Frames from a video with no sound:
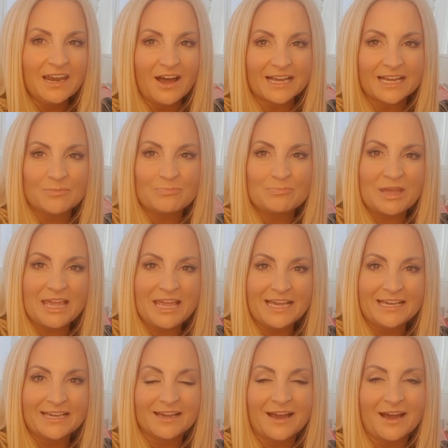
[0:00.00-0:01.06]
like a
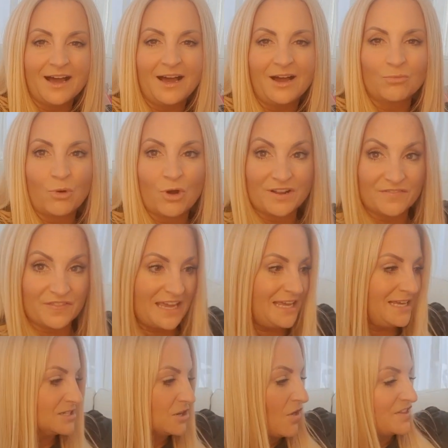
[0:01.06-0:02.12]
big one of
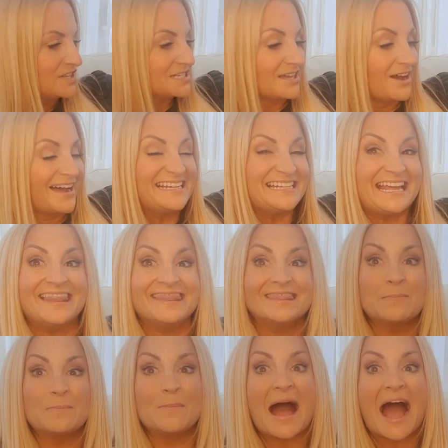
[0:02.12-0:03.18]
these on the side in
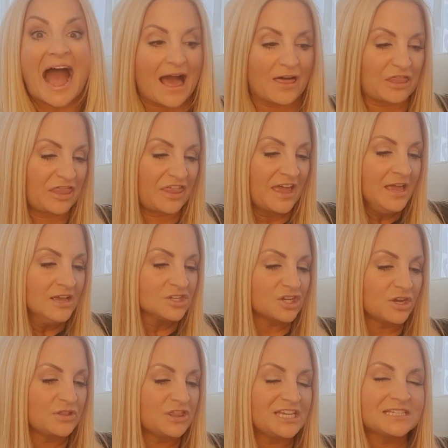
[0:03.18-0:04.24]
the bath.
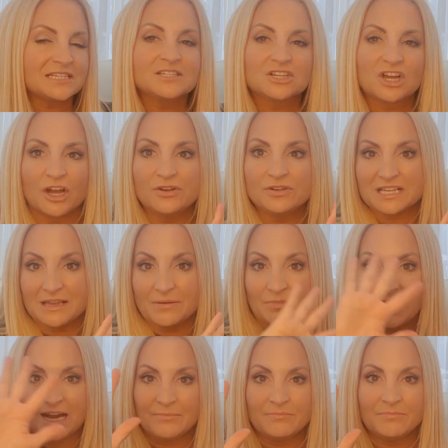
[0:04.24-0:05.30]
So this is goes in
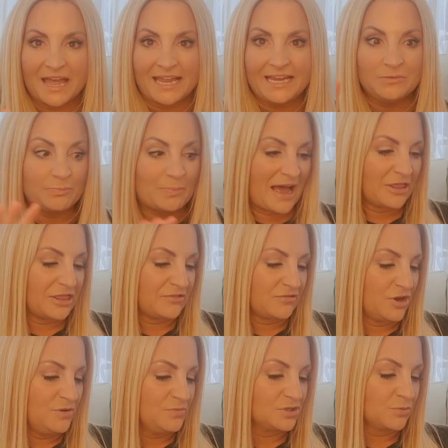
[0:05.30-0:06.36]
my main
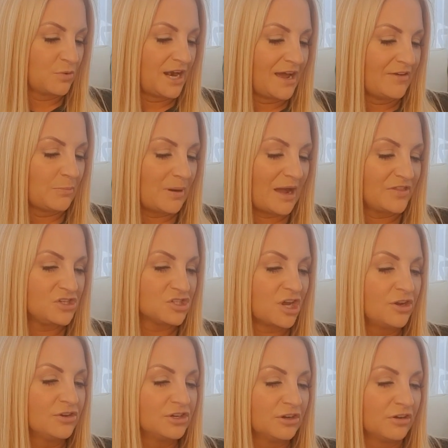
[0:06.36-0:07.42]
bathroom. So when I have a bath, it's
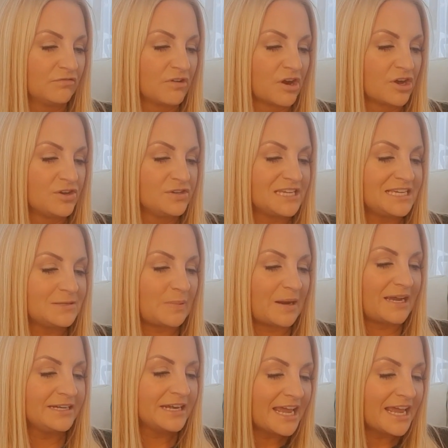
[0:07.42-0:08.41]
coconut and rose. It's by